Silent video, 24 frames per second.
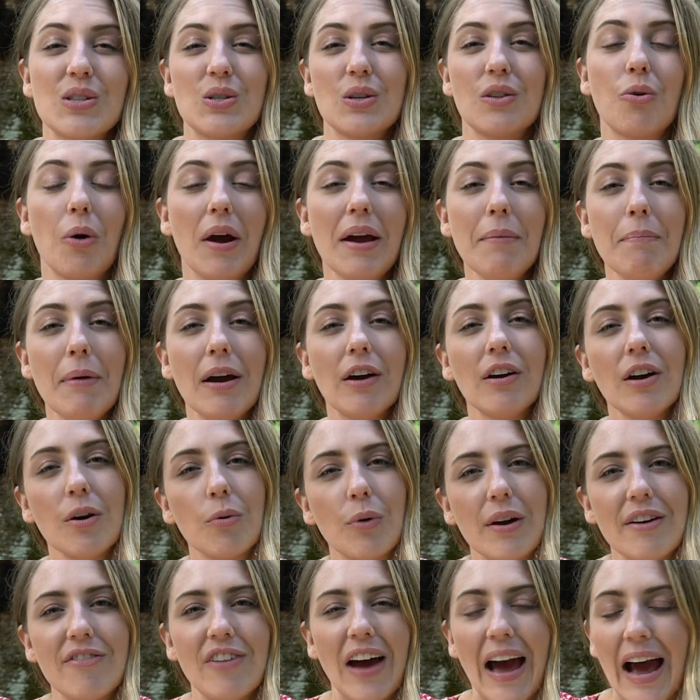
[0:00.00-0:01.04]
so the Great Barrier
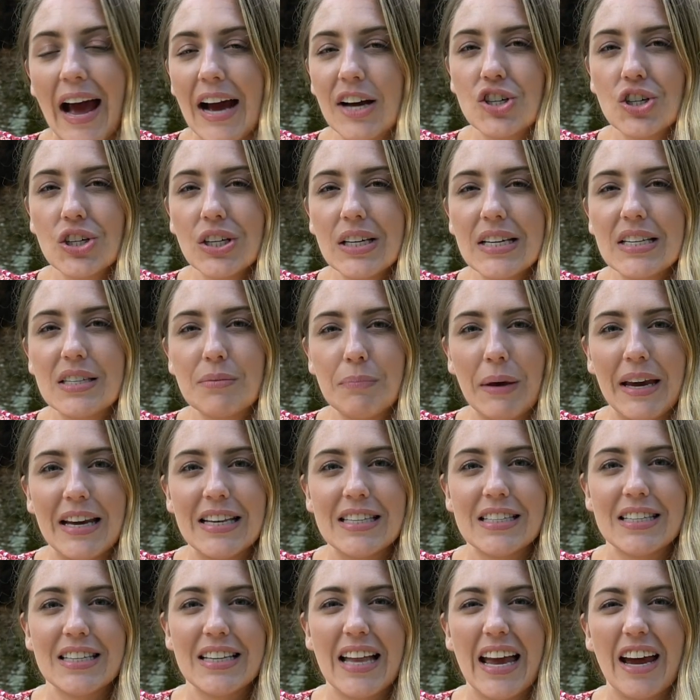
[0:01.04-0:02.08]
Reef actually
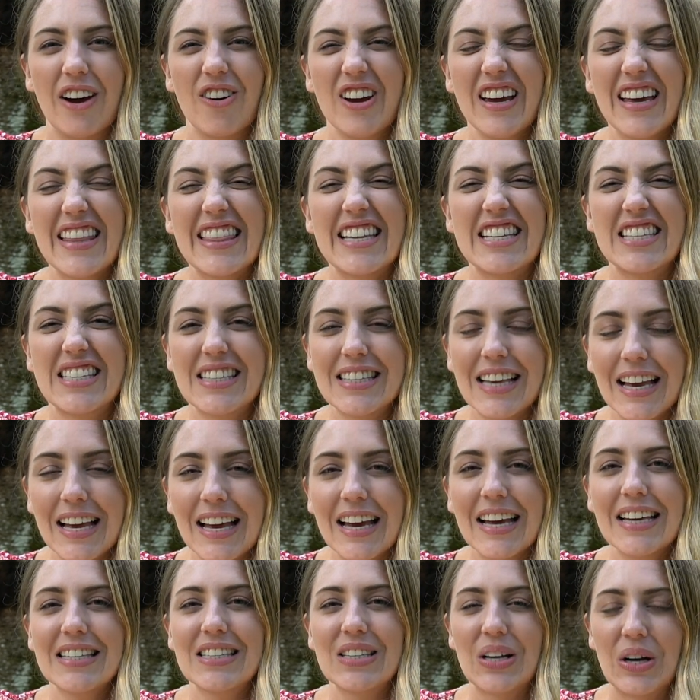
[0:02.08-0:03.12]
spans an area the
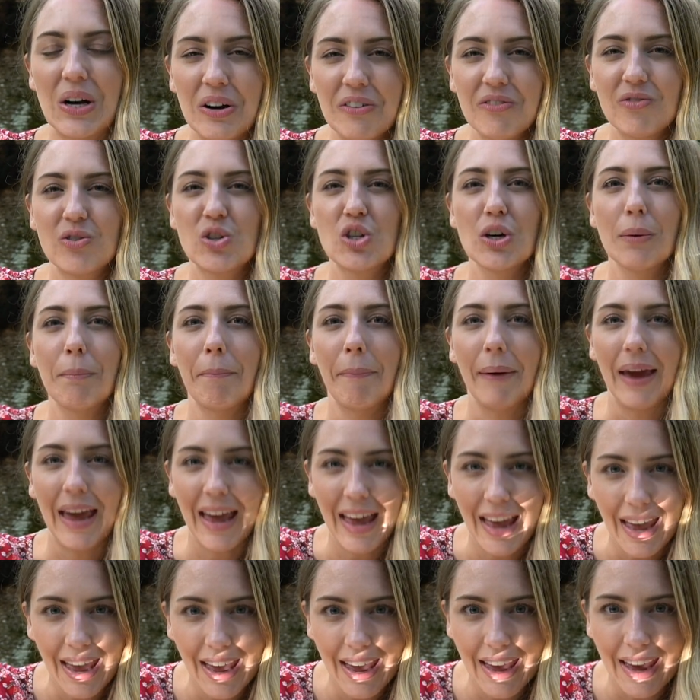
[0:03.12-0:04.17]
size of
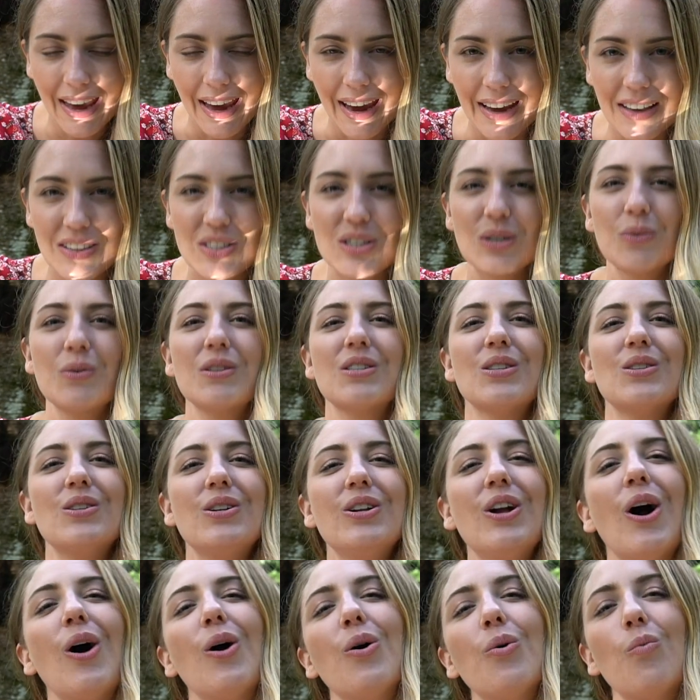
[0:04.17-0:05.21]
Japan. So it's
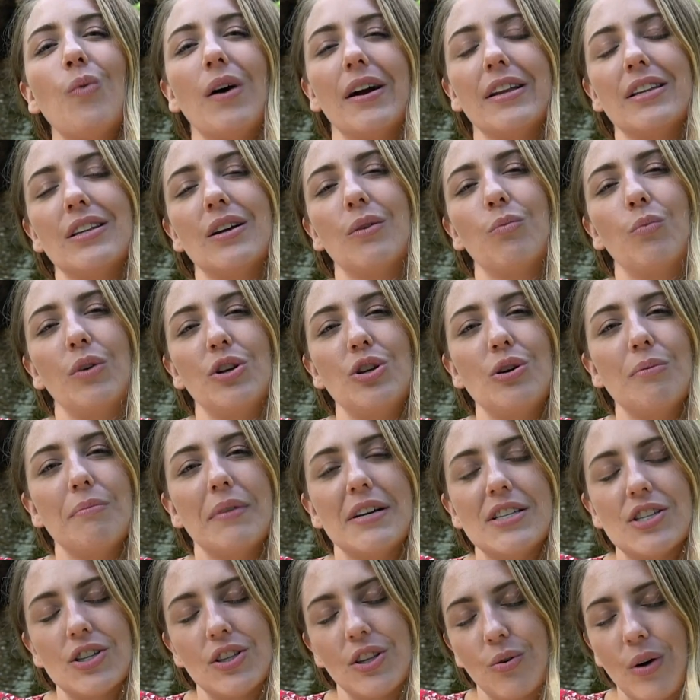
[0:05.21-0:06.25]
no wonder when you
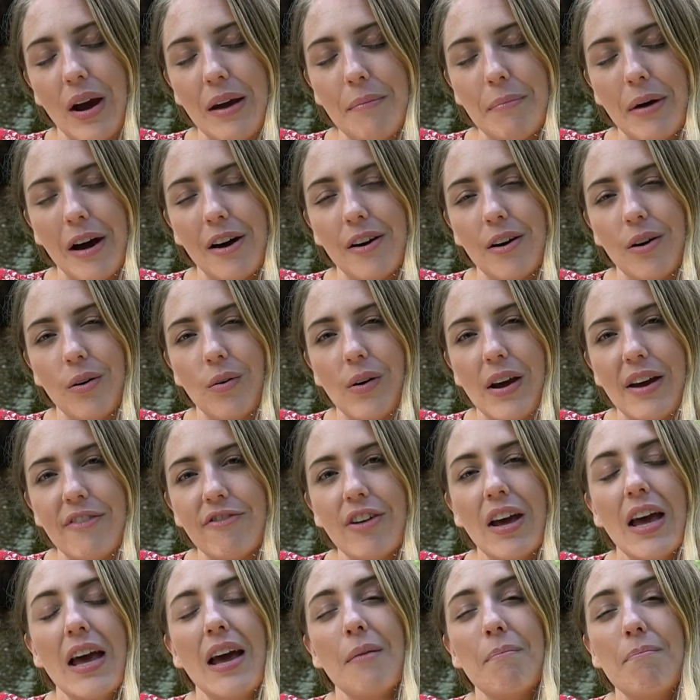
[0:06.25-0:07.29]
mention the Great Barrier
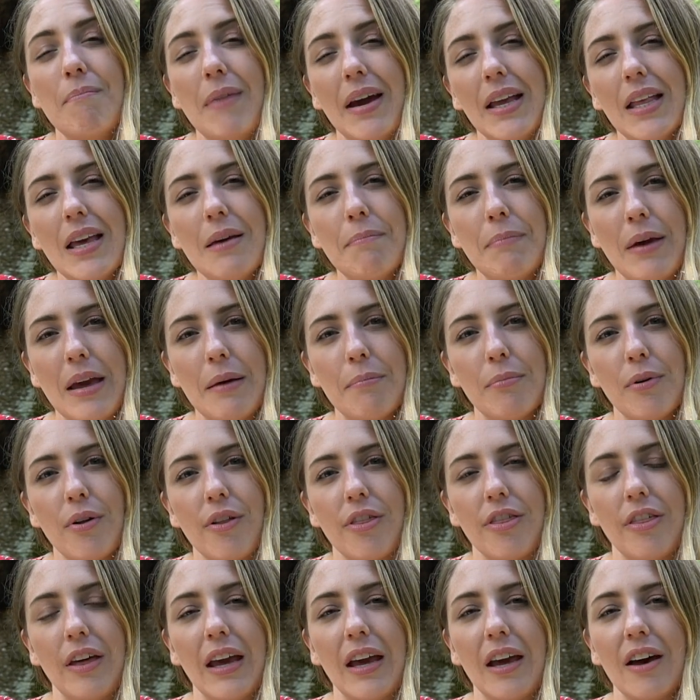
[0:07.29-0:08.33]
Reef, many people
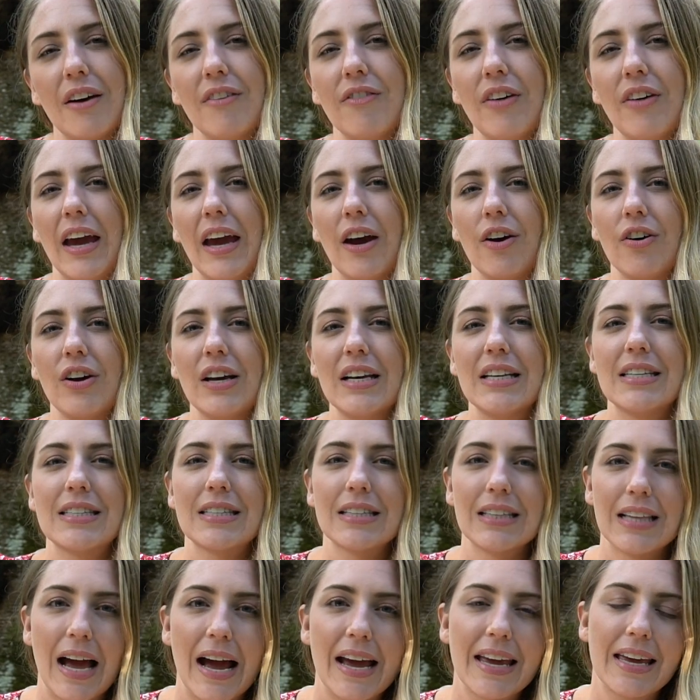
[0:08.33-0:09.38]
think areas
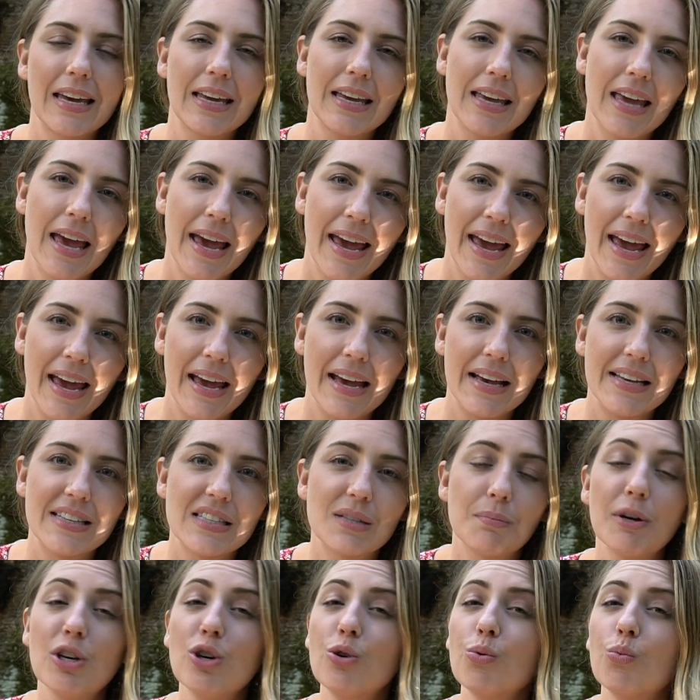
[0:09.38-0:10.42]
like
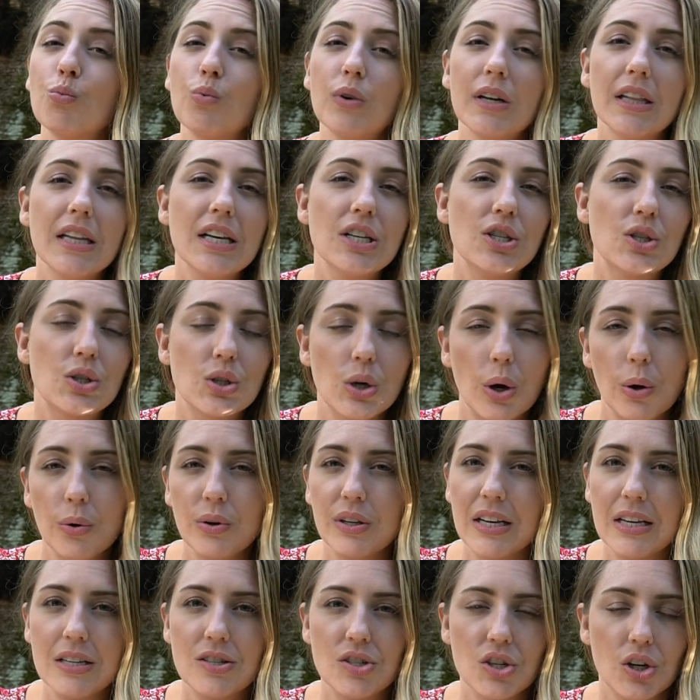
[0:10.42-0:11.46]
Cairns, but you really don't
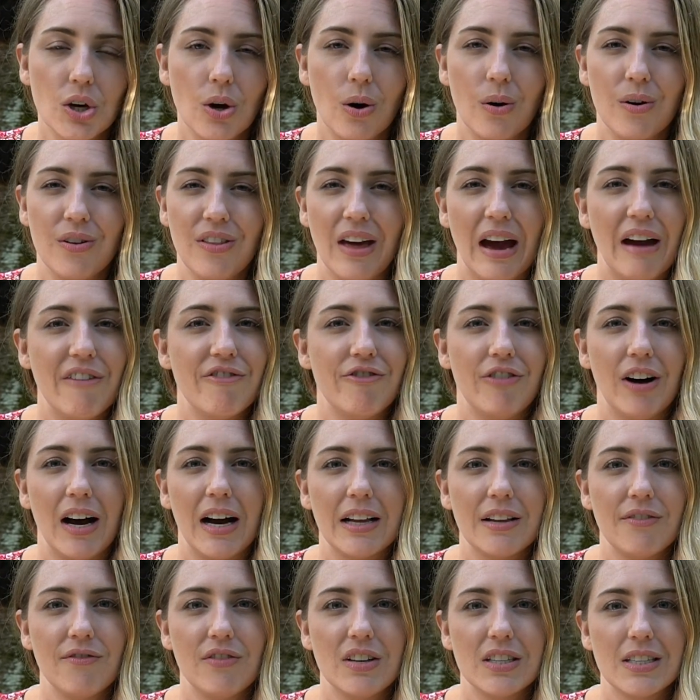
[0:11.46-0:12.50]
need to go that
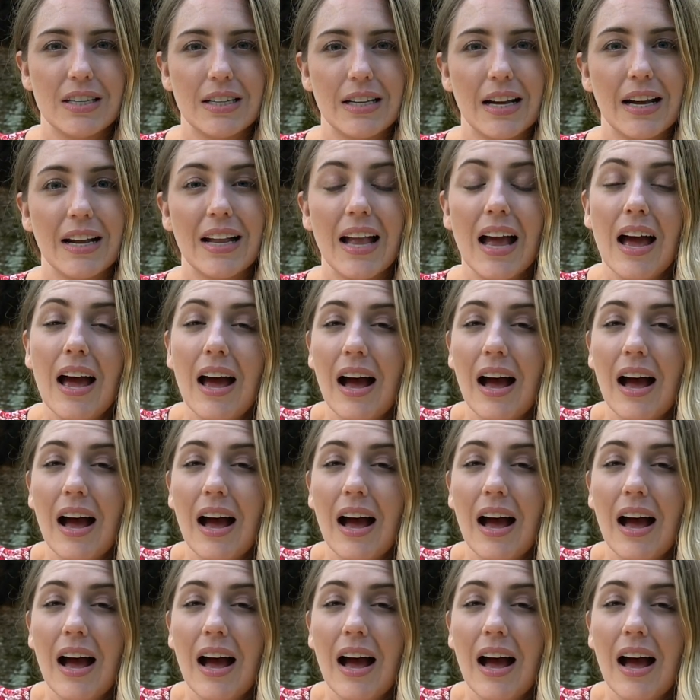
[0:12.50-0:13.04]
far to visit it.